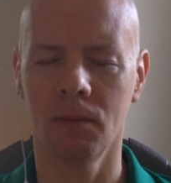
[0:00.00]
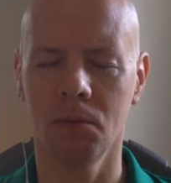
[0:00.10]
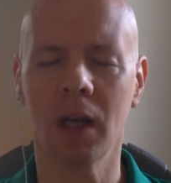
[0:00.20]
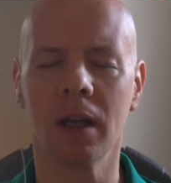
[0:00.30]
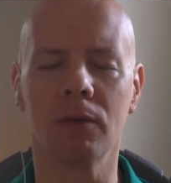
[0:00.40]

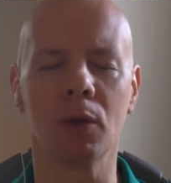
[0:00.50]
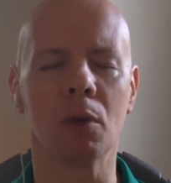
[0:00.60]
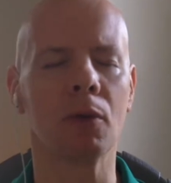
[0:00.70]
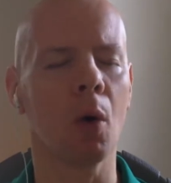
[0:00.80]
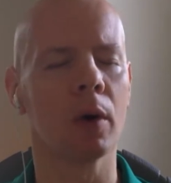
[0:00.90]
Many of you,
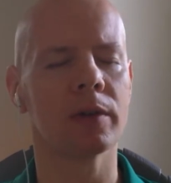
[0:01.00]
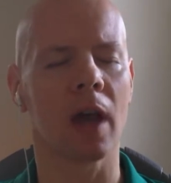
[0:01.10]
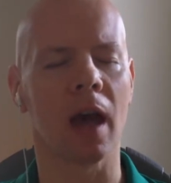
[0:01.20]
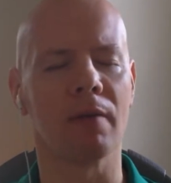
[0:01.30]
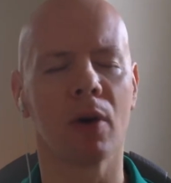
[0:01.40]
of course,
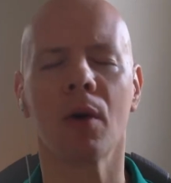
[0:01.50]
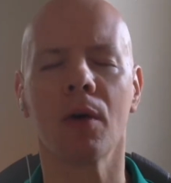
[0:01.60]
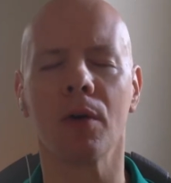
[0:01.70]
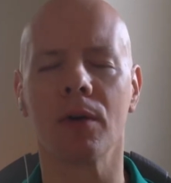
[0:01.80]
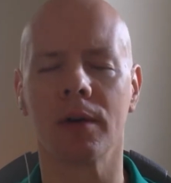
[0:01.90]
have
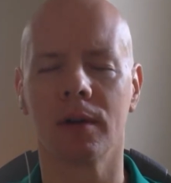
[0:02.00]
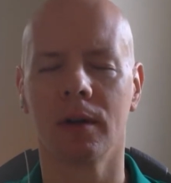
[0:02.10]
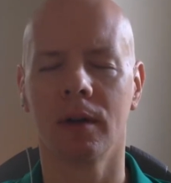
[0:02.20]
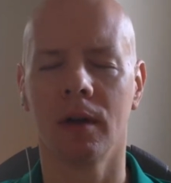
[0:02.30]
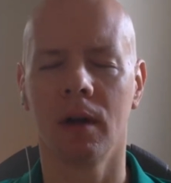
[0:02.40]
heard
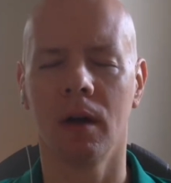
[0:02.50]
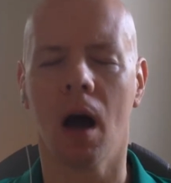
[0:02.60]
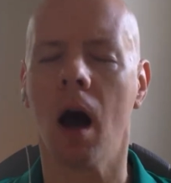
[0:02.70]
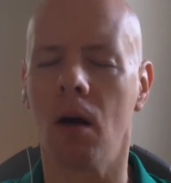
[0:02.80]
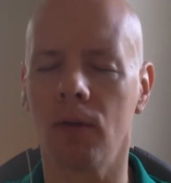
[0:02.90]

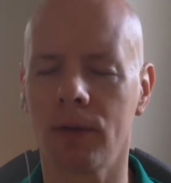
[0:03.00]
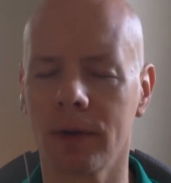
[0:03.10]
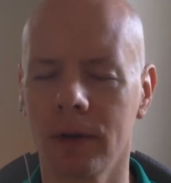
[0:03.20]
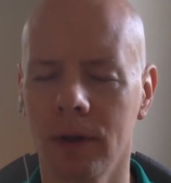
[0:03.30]
of